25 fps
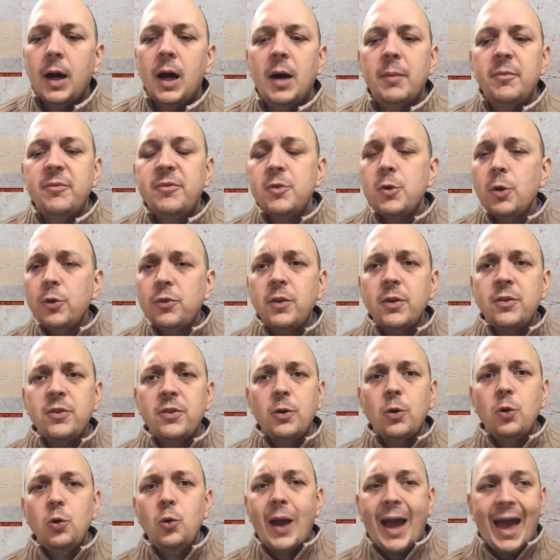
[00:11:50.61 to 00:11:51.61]
For those of us
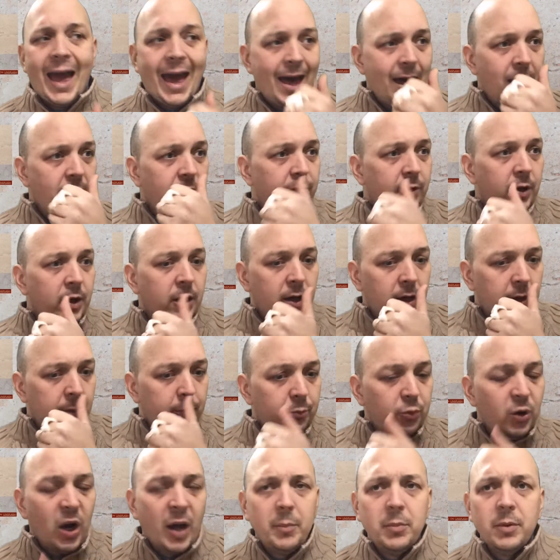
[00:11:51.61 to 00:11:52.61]
who have
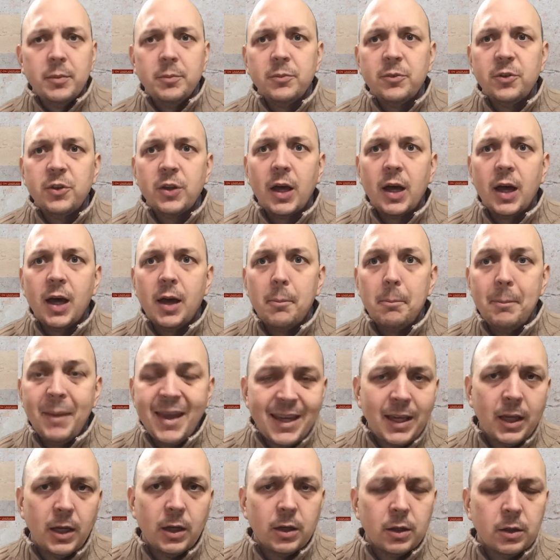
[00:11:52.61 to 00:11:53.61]
problems
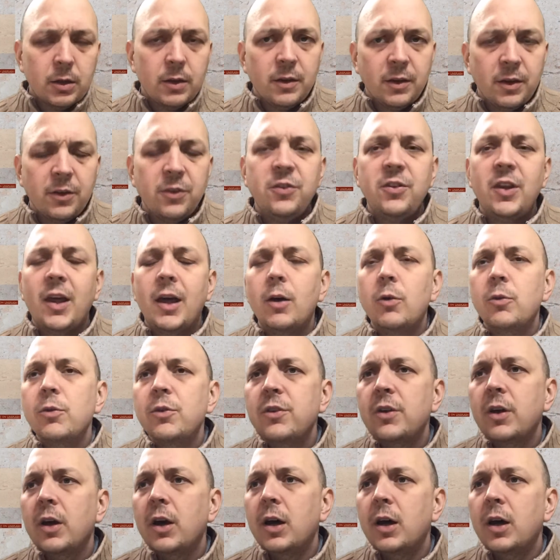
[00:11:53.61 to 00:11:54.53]
making this sound,